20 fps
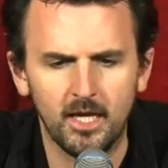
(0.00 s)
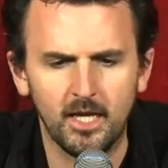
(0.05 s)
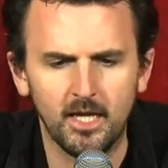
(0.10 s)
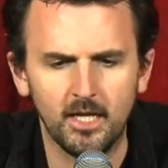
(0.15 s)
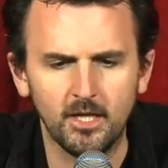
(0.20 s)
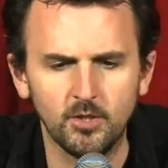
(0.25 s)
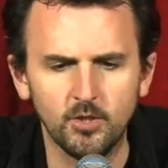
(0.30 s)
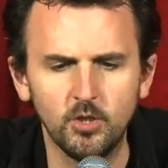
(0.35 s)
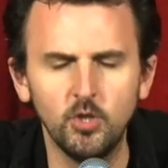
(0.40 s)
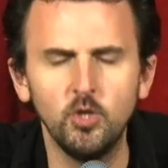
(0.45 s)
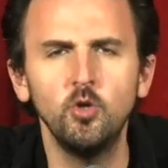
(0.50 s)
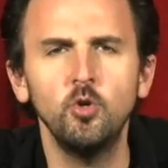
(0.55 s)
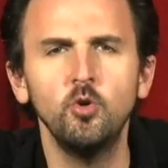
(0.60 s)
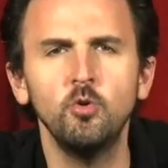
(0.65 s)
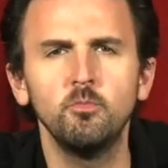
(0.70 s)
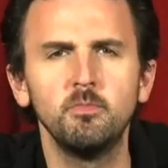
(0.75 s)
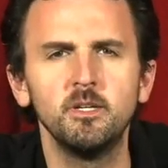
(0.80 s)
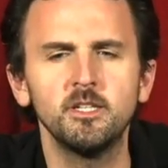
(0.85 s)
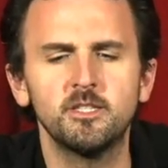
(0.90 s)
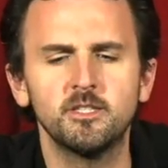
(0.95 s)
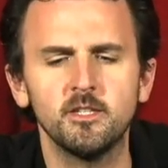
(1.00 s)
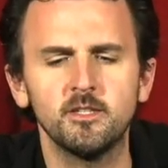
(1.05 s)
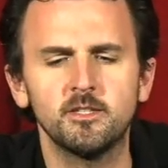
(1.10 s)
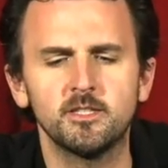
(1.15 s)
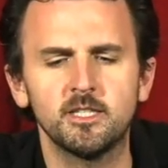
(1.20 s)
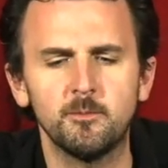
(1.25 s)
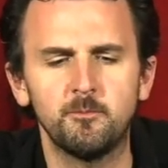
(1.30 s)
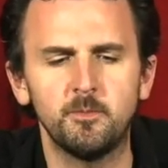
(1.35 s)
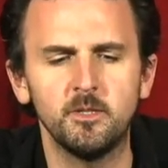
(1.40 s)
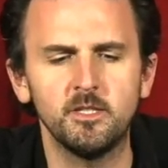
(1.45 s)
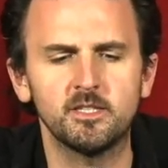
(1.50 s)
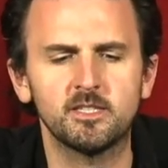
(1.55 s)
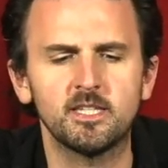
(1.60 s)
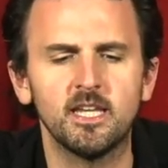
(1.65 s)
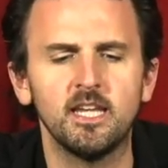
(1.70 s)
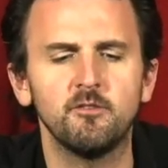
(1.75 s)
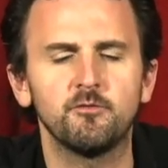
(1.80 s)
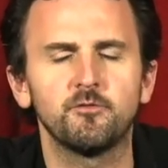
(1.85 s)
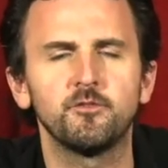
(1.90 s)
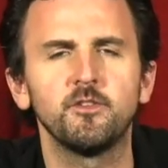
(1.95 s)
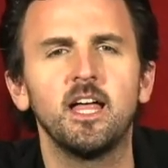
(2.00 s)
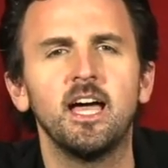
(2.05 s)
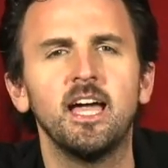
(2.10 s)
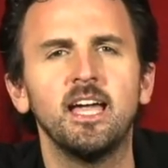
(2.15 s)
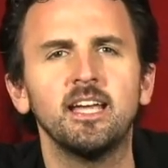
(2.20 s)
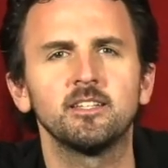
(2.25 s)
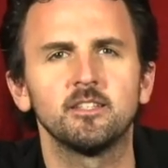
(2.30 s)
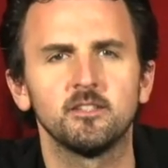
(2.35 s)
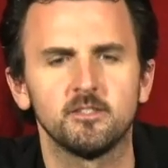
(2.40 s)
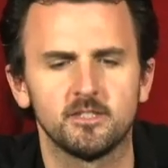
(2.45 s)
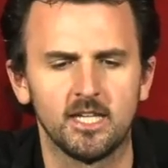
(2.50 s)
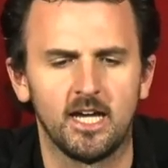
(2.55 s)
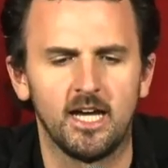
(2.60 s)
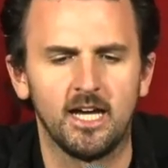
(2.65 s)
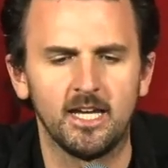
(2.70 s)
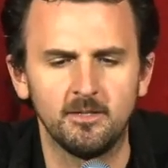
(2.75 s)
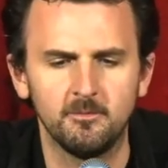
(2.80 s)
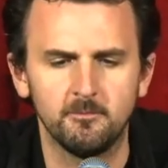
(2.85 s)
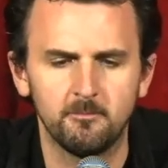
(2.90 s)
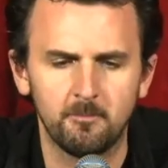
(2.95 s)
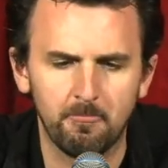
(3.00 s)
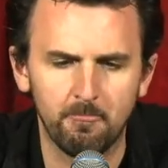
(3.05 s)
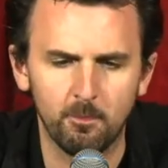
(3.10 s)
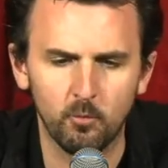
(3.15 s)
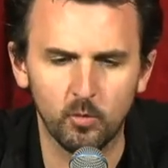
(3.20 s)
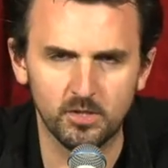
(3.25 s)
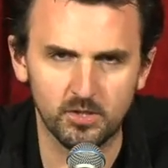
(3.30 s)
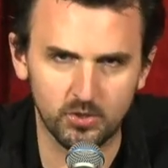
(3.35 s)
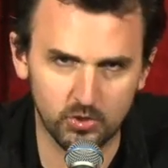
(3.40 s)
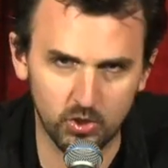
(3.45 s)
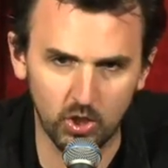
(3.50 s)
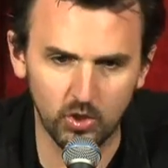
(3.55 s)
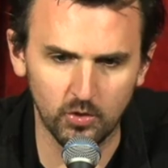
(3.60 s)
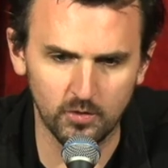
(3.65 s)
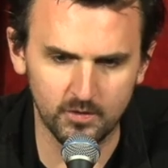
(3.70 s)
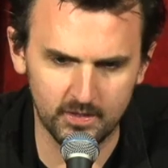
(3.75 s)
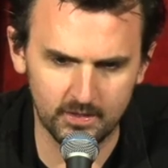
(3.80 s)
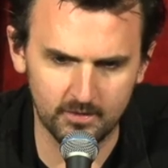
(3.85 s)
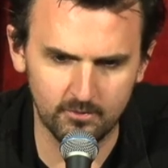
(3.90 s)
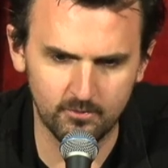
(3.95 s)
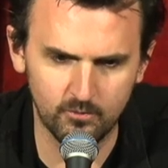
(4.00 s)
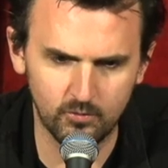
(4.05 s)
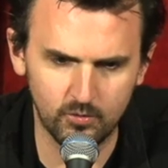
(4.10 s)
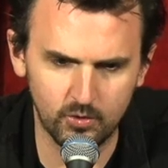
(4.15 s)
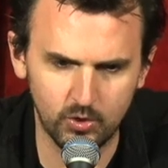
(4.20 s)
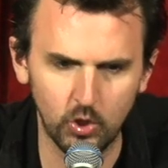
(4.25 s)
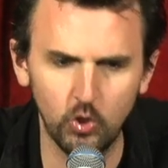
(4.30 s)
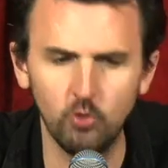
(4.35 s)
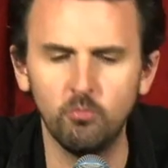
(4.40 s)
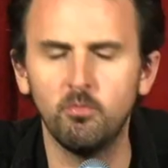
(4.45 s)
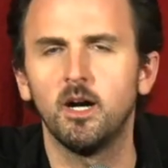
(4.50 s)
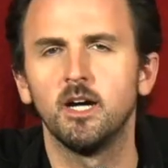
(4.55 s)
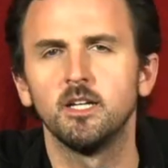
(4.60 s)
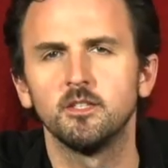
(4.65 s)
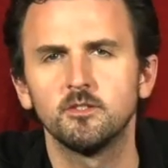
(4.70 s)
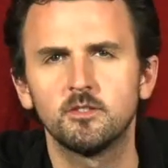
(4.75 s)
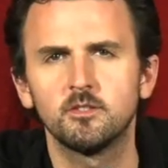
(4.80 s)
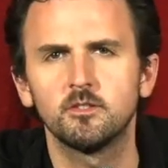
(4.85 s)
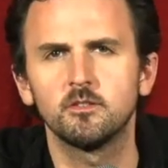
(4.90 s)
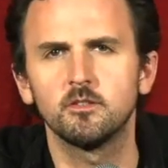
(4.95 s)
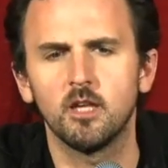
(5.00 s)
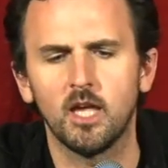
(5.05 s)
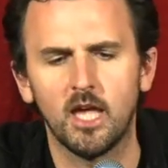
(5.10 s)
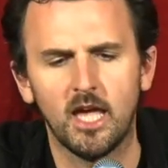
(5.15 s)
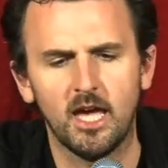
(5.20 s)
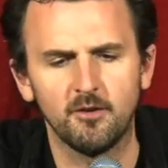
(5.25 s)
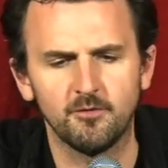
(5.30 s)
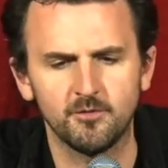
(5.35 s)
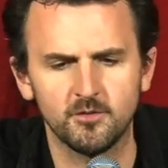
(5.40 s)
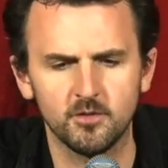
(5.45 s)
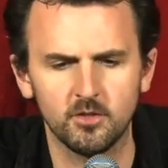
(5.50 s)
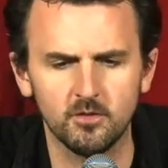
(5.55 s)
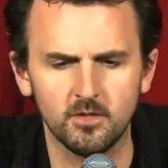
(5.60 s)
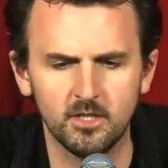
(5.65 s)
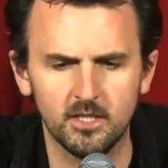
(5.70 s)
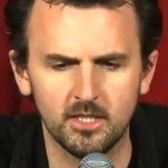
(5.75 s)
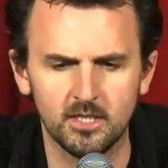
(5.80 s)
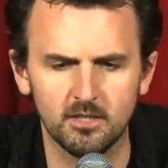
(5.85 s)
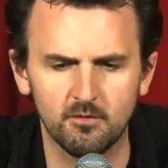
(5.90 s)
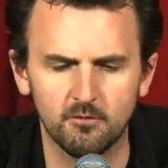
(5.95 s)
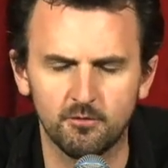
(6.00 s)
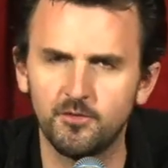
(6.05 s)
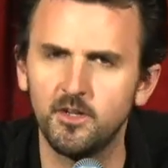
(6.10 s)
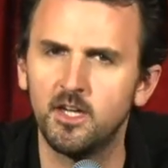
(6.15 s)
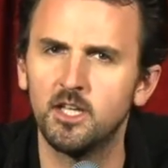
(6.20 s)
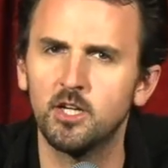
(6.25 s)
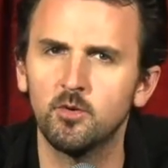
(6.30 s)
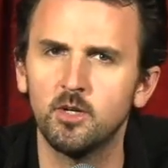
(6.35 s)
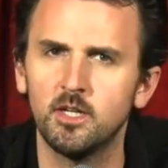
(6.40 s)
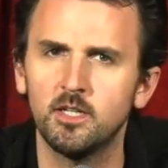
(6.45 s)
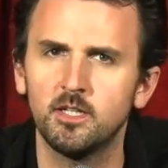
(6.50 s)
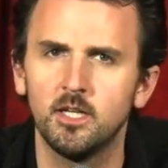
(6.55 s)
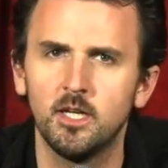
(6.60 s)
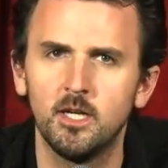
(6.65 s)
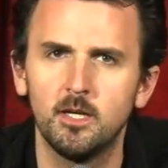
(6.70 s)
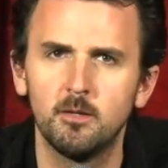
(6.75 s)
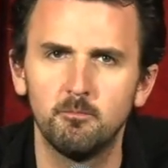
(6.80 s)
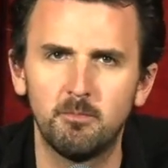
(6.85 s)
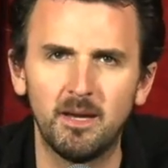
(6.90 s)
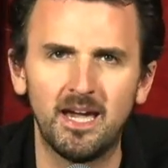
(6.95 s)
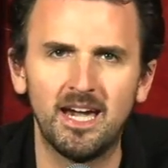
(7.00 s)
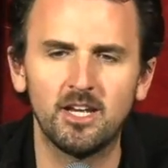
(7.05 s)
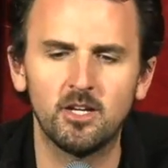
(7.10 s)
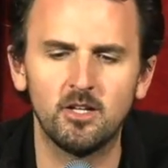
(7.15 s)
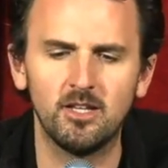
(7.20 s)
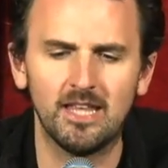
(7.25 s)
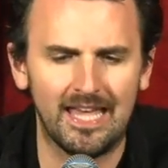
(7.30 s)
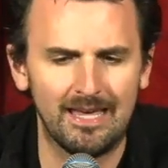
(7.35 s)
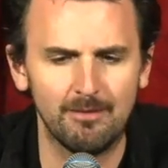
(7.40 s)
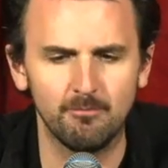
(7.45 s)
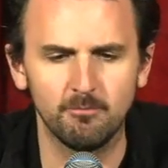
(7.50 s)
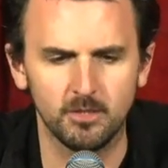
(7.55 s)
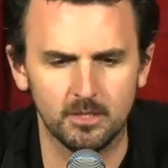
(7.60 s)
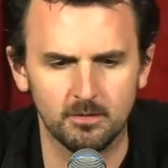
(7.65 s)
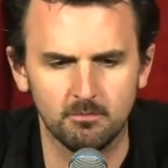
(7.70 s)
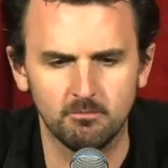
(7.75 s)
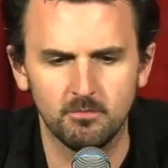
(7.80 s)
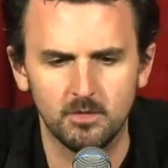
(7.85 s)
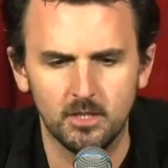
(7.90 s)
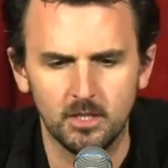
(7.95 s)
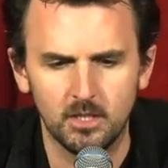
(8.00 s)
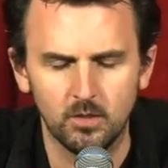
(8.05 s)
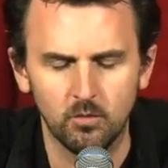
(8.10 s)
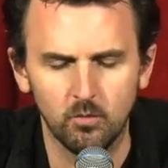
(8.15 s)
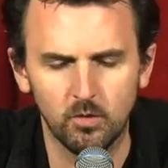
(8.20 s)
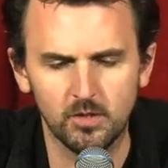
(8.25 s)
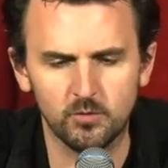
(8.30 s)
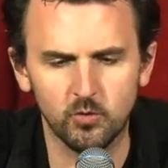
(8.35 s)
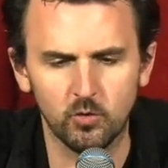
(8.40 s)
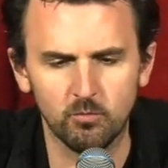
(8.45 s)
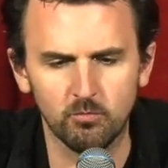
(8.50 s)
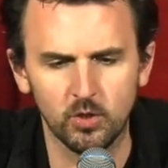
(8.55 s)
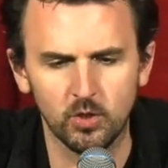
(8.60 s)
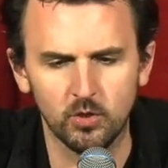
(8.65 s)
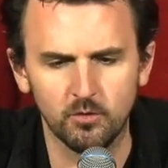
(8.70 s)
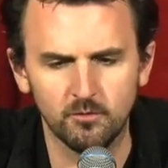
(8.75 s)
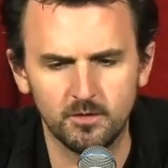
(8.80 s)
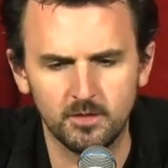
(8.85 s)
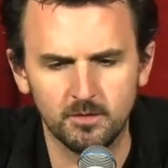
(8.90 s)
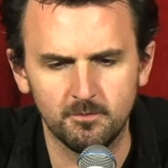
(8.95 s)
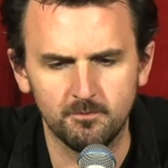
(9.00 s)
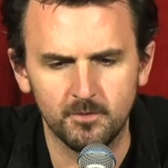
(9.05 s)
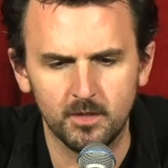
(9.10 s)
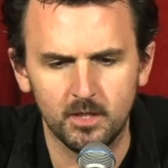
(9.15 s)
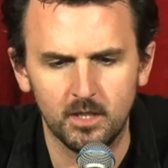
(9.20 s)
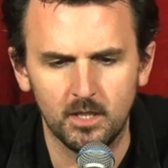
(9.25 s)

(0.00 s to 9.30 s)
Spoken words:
A new Mississippi state flag design was chosen 2 months after the Confederate battle emblem was removed.